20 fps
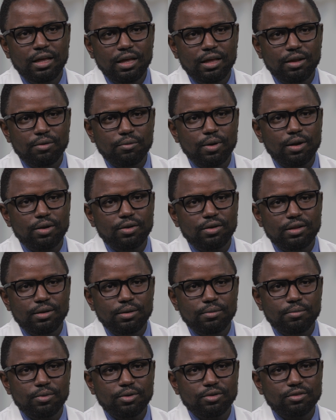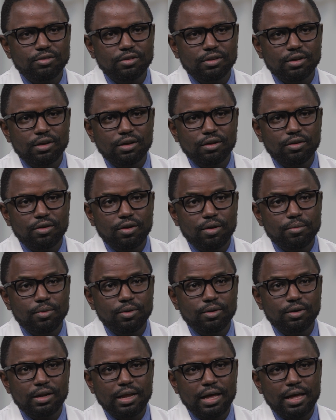And one of the most uh,
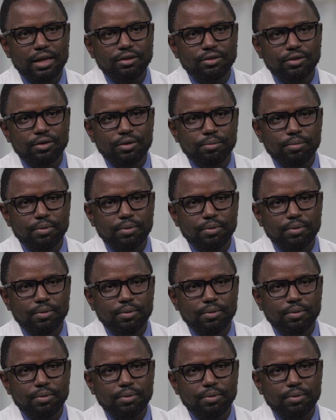common dietary